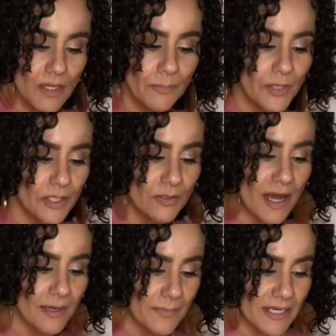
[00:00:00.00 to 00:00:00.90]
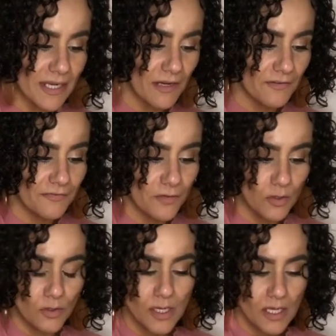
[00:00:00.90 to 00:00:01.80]
But you got to be
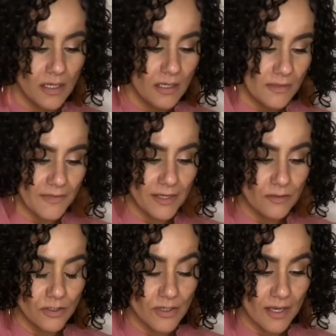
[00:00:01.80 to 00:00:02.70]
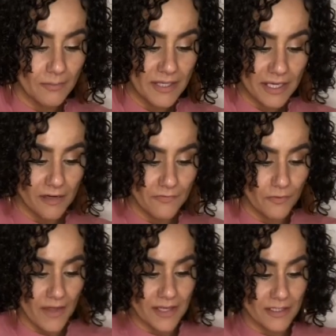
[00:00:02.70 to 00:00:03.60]
careful that you got to be careful
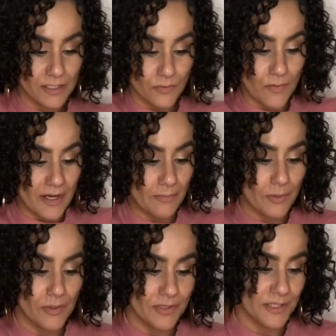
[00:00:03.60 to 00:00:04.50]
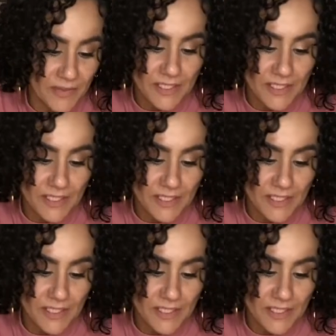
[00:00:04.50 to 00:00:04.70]
that it's the right person.